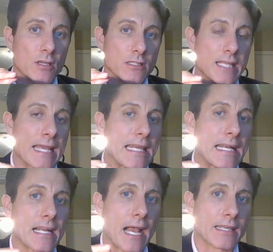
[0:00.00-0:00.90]
taken
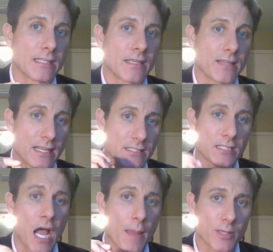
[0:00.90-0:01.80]
an idea that his
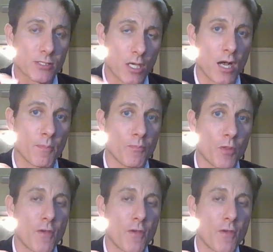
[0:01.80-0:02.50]
time has come,